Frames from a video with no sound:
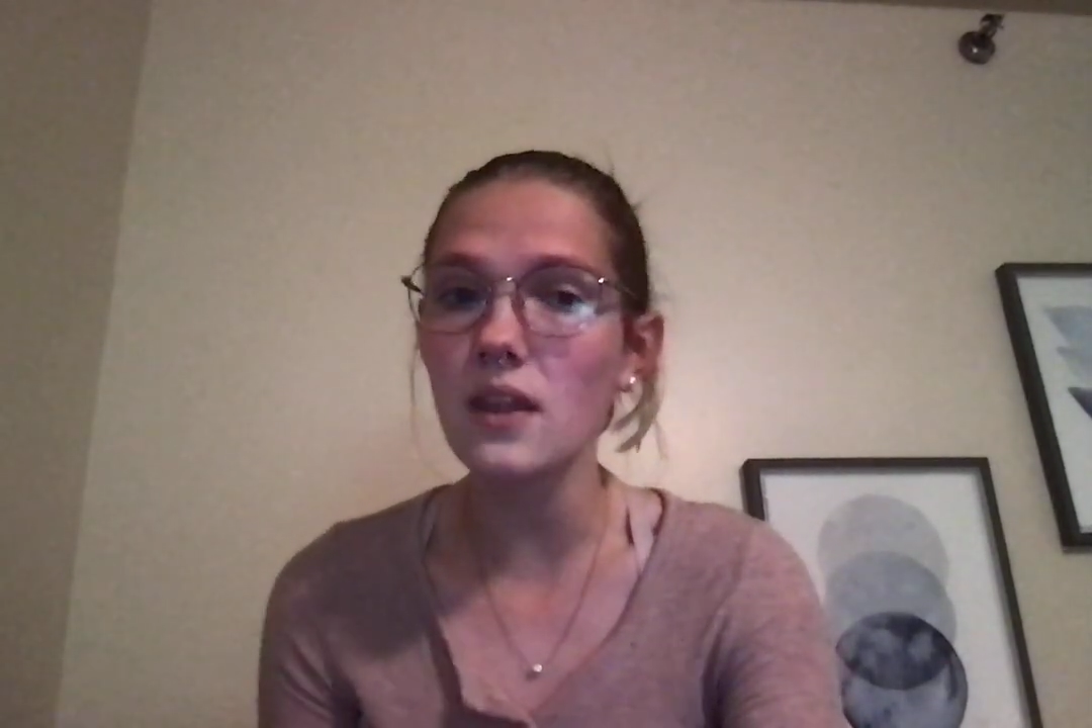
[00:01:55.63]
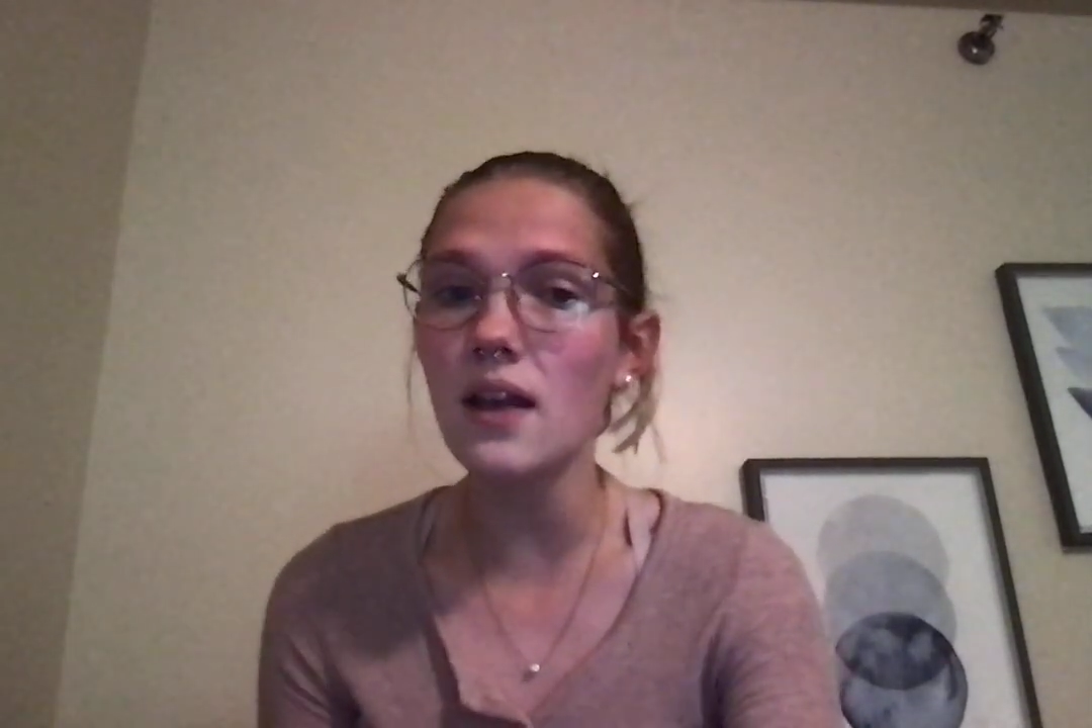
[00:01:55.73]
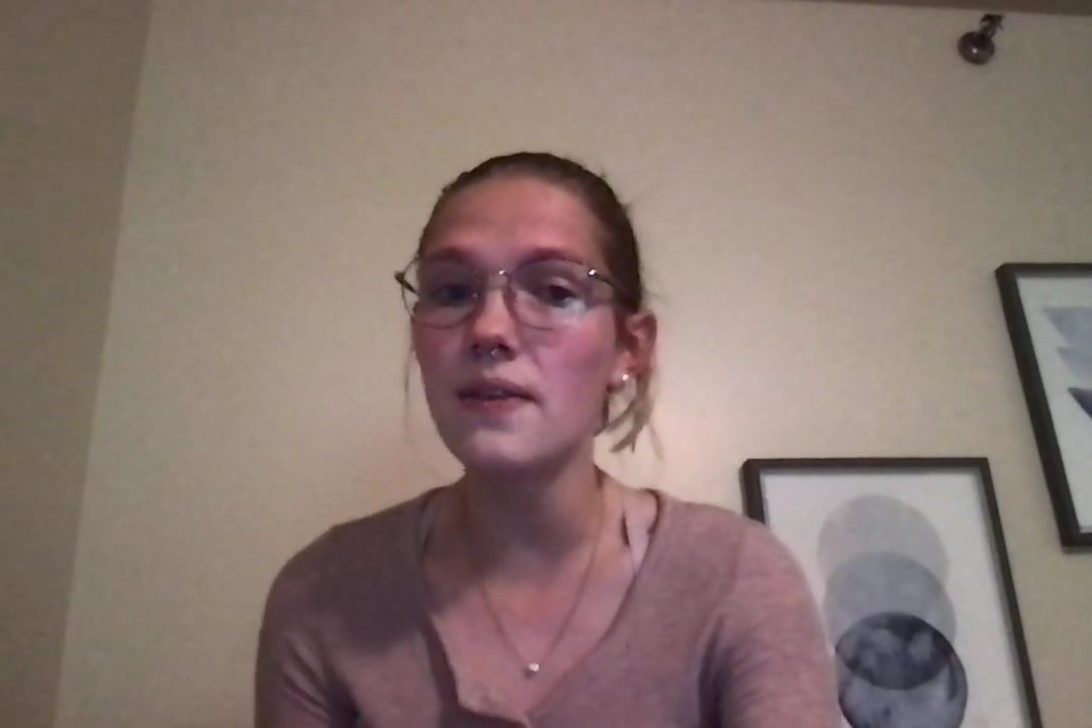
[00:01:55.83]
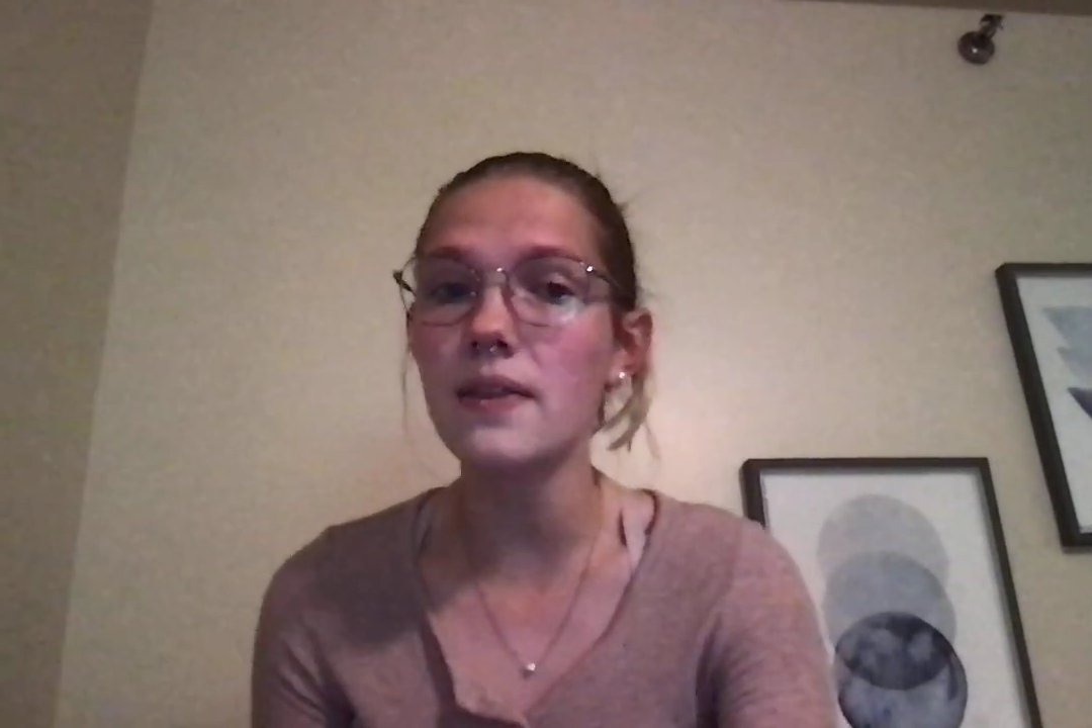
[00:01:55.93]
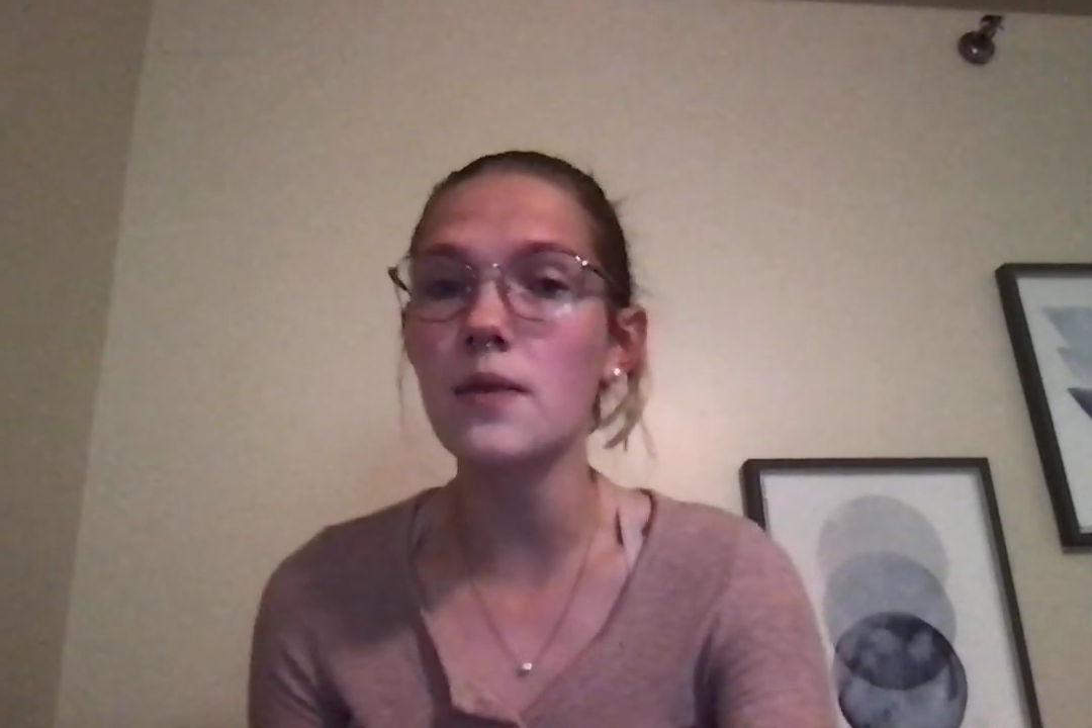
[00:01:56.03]

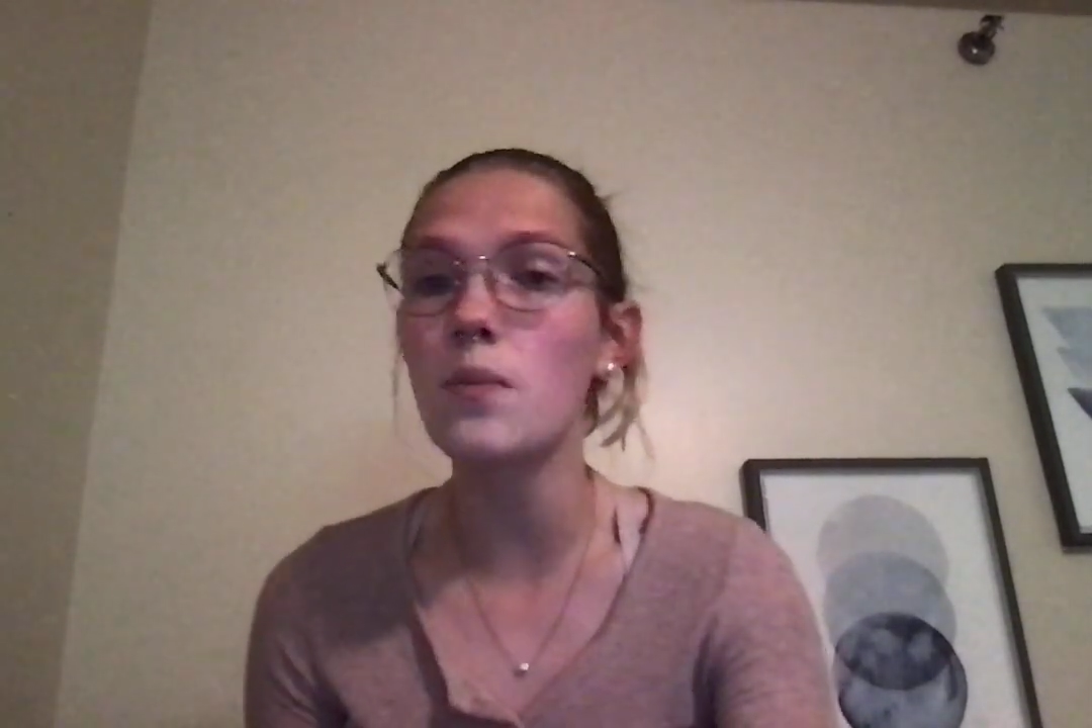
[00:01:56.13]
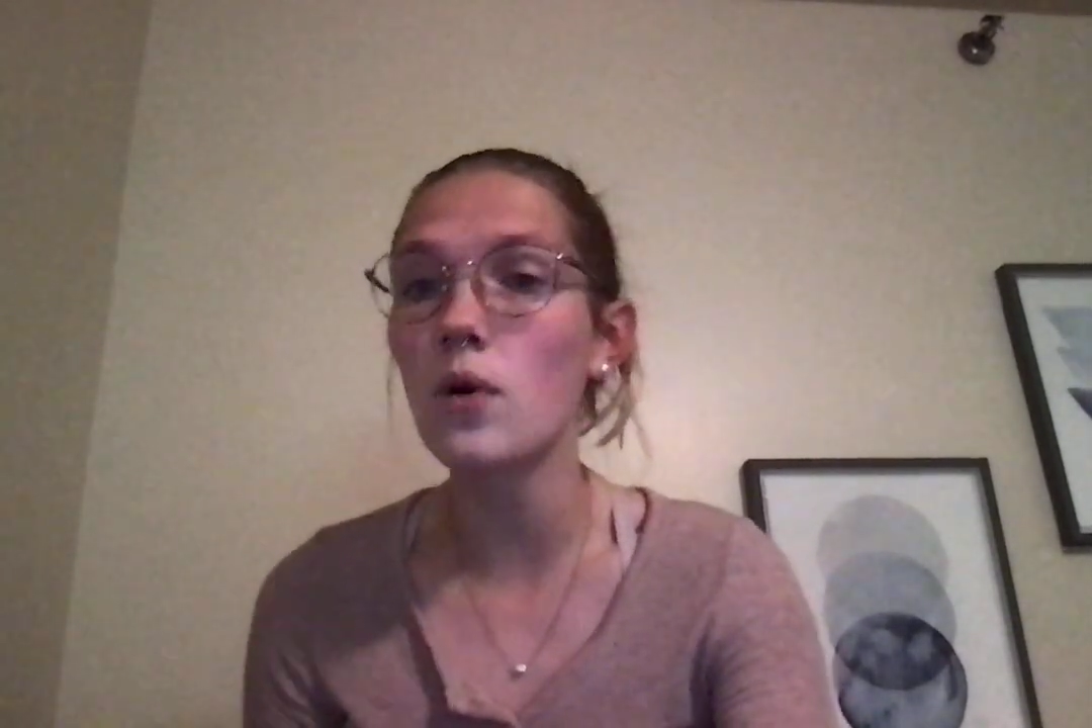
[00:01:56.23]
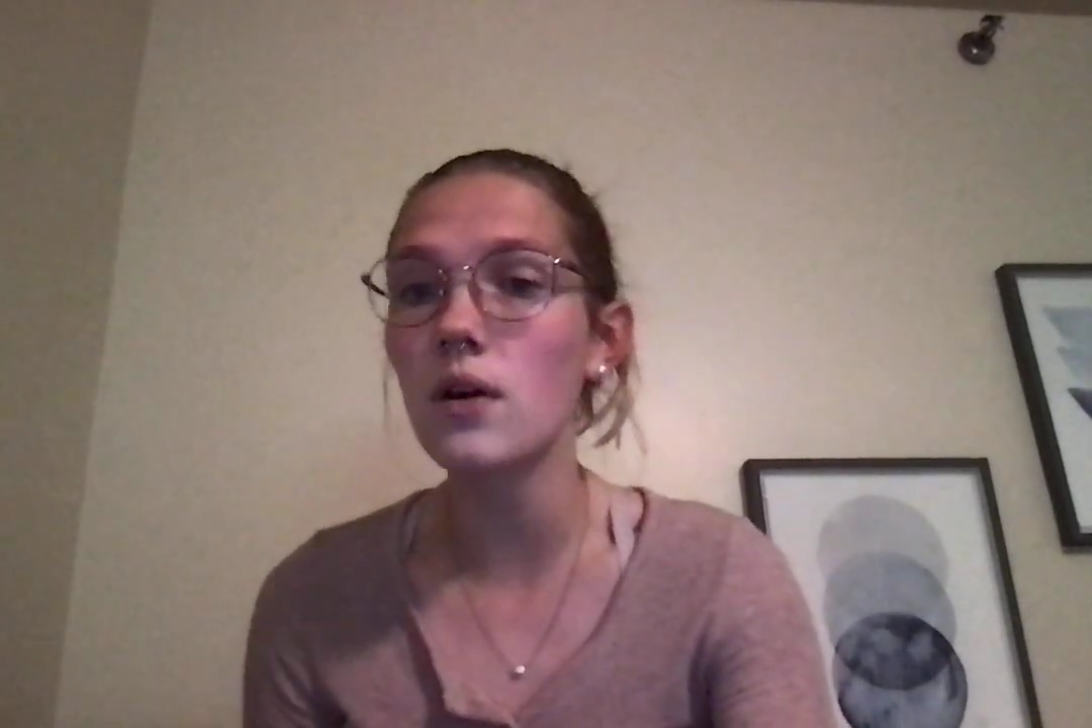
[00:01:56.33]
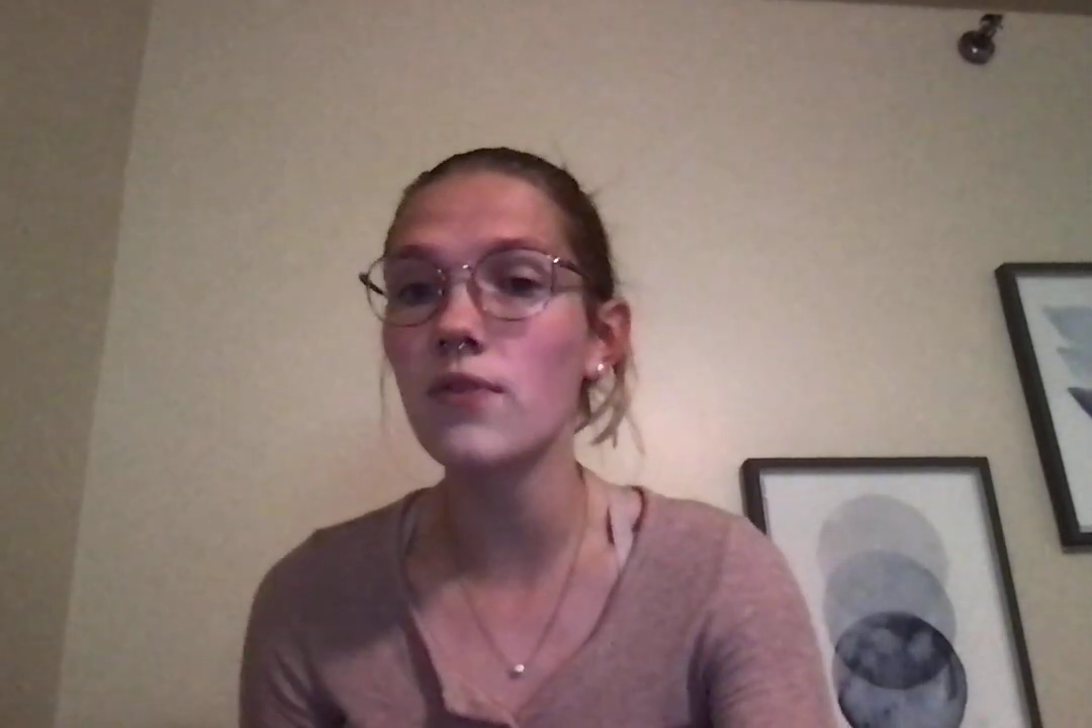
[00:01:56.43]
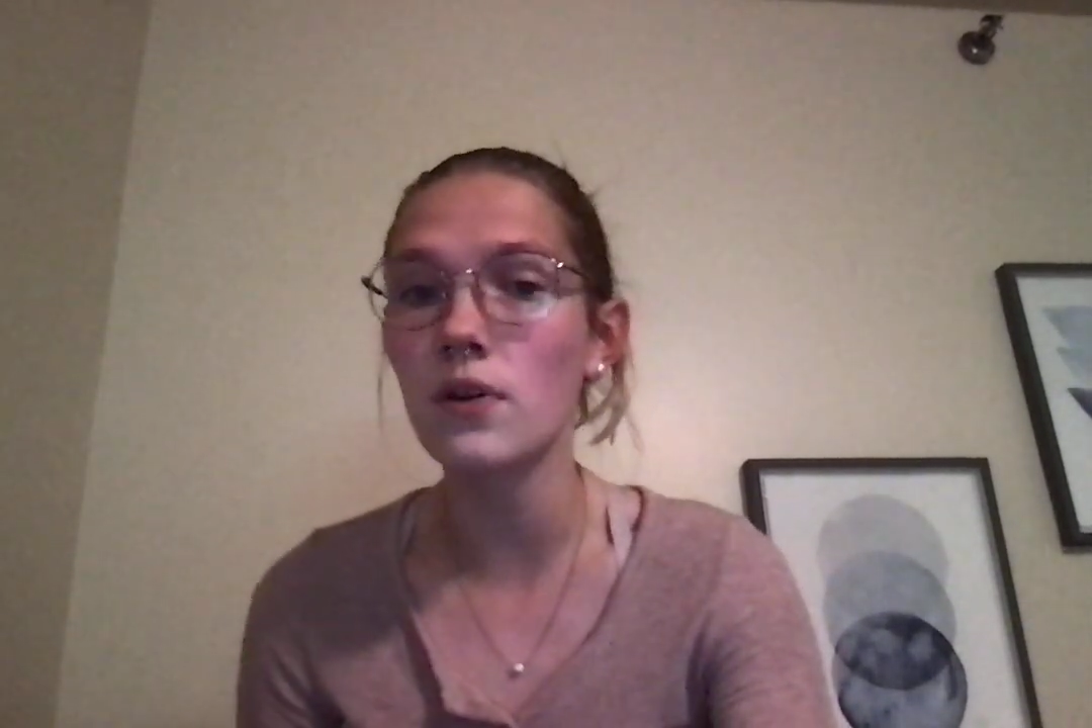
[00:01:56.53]
And then the
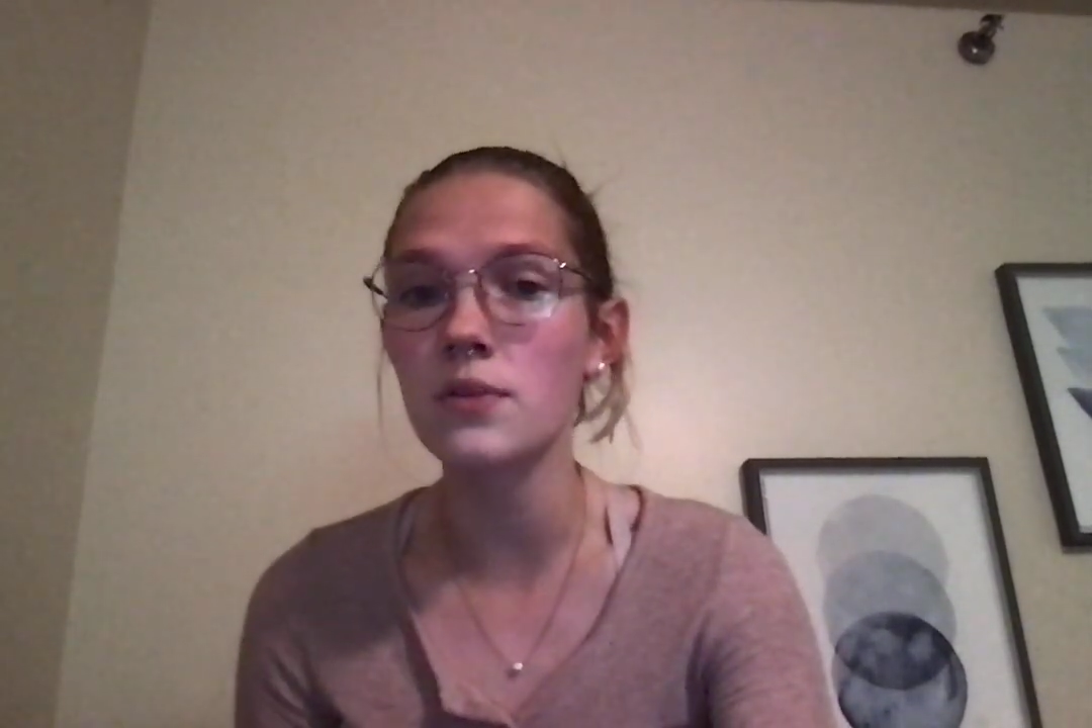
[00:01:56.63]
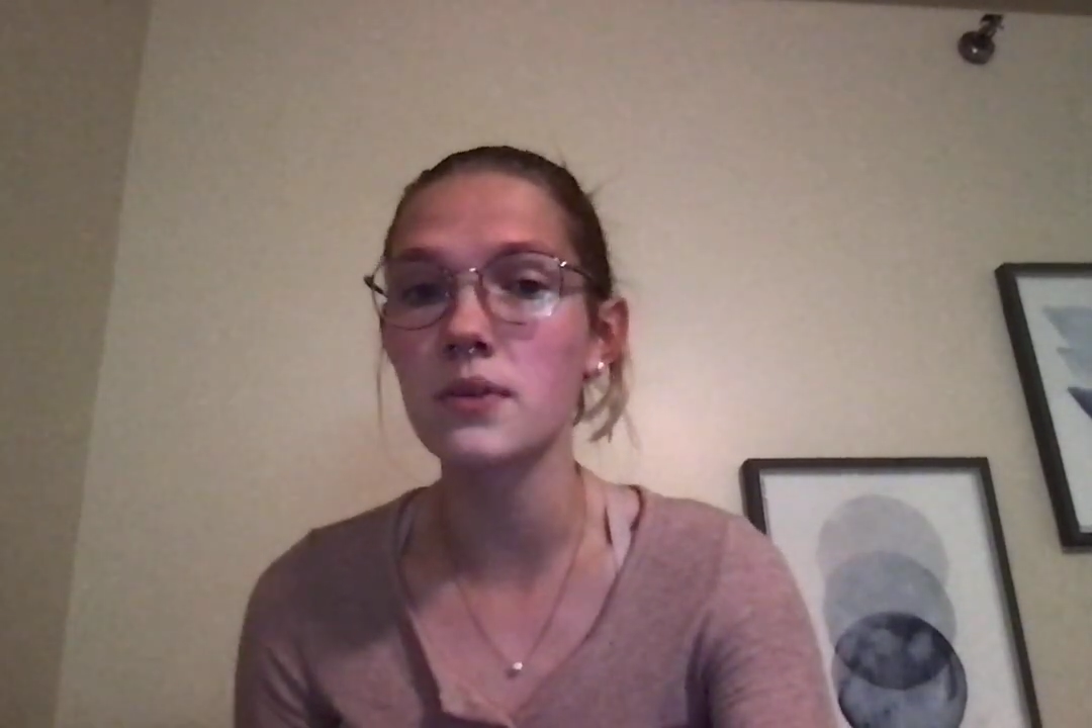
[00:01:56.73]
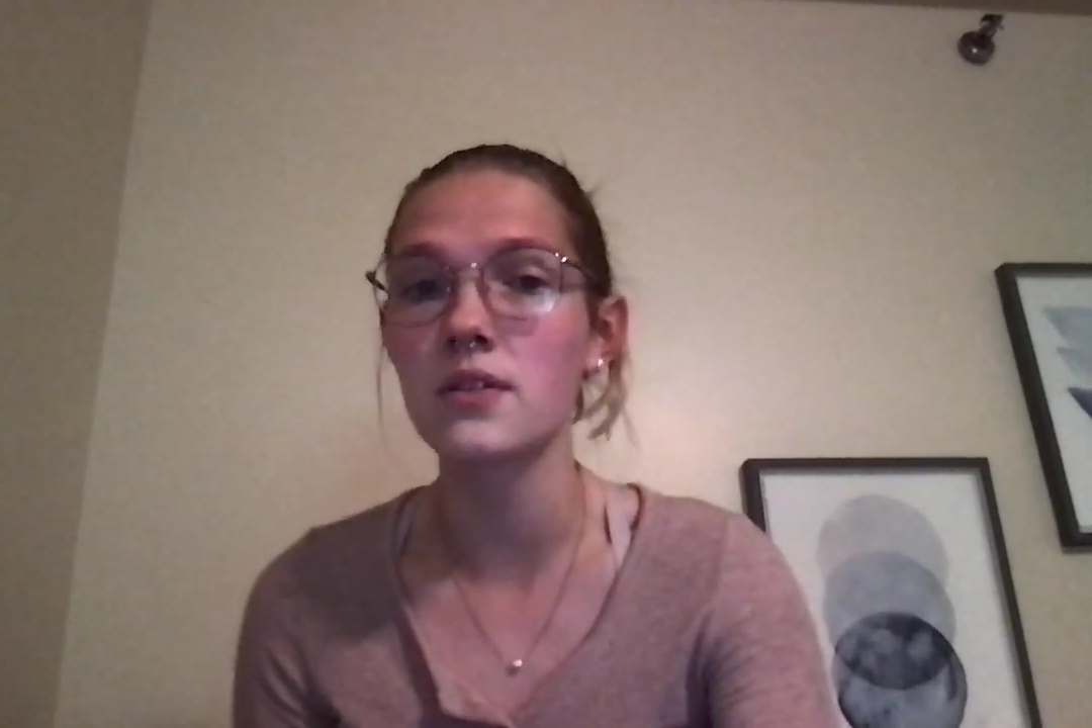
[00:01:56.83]
more vulnerable